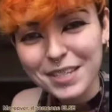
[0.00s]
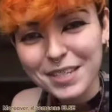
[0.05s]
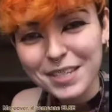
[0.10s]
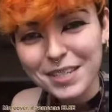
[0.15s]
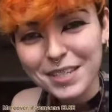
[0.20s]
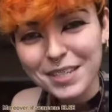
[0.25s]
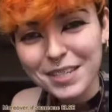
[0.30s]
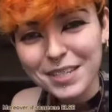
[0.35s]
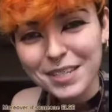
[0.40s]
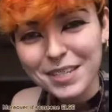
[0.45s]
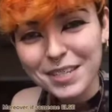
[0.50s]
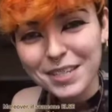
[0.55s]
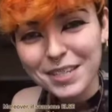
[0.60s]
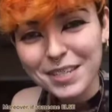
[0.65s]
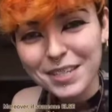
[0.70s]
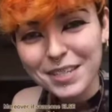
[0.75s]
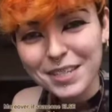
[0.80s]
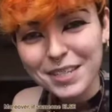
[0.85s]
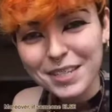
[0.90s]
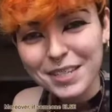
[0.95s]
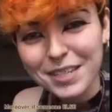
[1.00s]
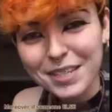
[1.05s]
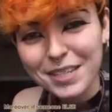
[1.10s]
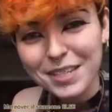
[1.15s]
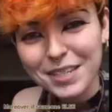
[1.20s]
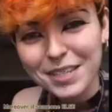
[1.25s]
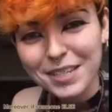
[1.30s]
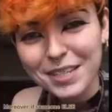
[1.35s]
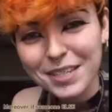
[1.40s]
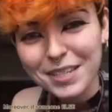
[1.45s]

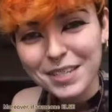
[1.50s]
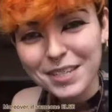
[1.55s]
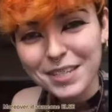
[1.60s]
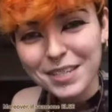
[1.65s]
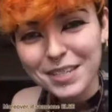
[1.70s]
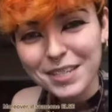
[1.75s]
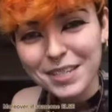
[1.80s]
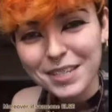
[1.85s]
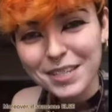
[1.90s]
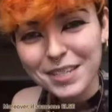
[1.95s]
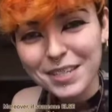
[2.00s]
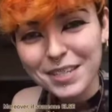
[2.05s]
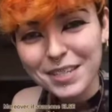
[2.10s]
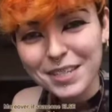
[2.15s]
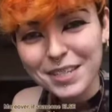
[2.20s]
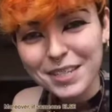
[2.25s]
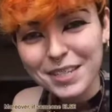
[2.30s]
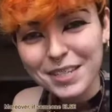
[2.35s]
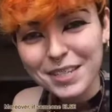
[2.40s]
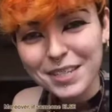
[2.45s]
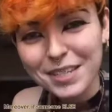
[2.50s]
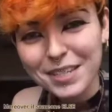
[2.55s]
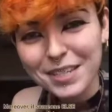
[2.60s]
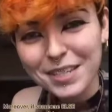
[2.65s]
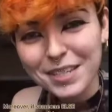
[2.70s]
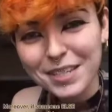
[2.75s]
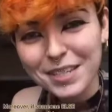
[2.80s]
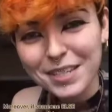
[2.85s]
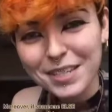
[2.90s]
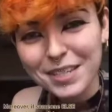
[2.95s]

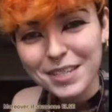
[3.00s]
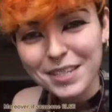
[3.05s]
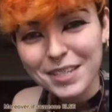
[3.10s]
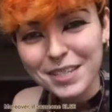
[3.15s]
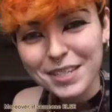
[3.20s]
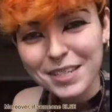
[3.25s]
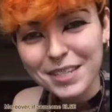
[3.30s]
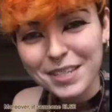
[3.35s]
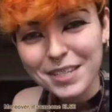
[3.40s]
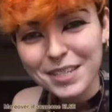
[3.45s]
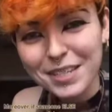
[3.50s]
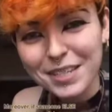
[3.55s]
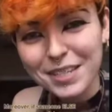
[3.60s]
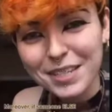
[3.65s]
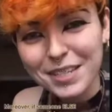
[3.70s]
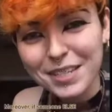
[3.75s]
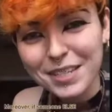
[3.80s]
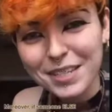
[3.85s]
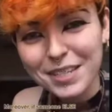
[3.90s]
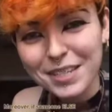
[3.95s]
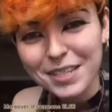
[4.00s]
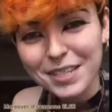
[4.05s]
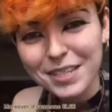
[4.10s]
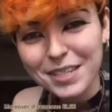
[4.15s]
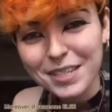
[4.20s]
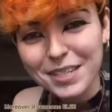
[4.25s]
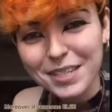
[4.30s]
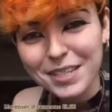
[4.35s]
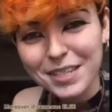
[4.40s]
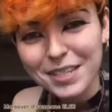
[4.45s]

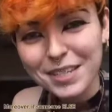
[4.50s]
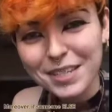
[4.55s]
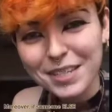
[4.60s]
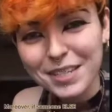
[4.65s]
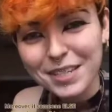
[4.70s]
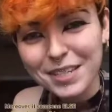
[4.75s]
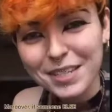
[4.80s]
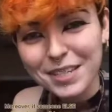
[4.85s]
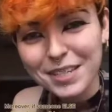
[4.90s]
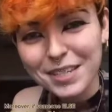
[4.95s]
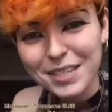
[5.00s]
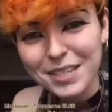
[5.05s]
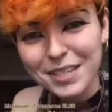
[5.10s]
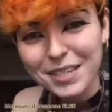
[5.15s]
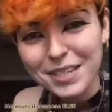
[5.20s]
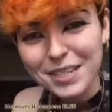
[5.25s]
No words are spoken by the person on screen.